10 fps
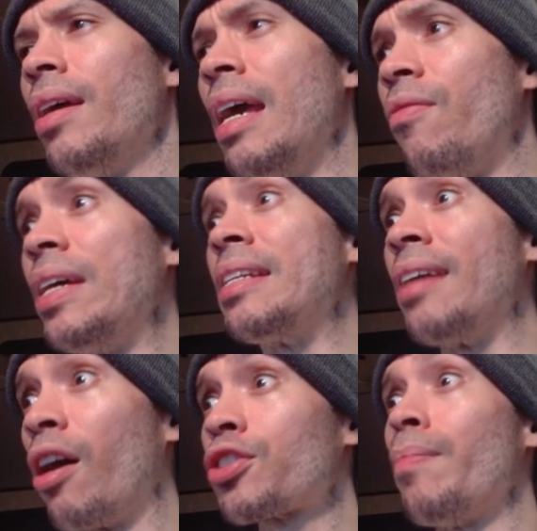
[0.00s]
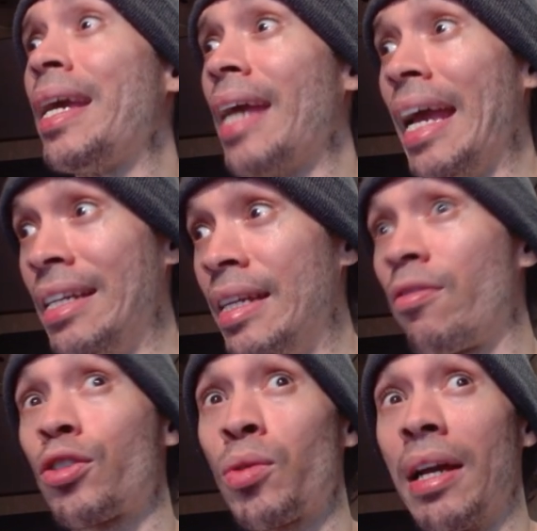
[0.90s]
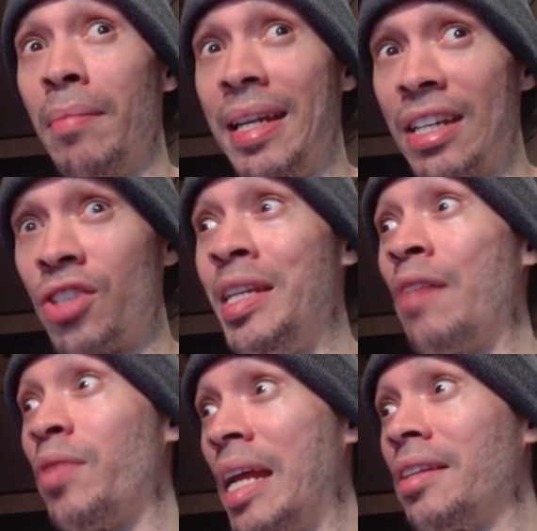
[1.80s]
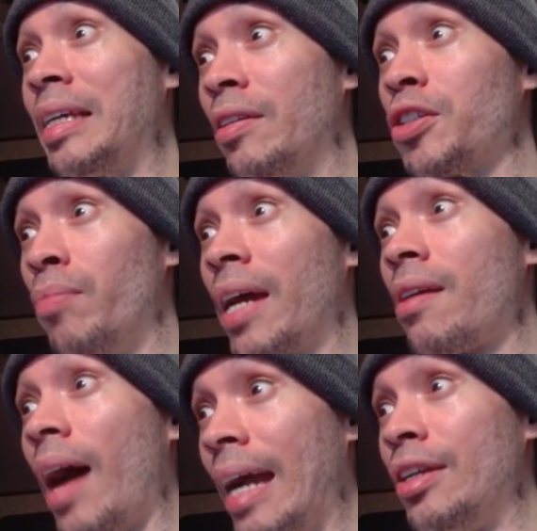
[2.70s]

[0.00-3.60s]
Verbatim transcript: if it does make a difference, you're like, man, this definitely looks better. I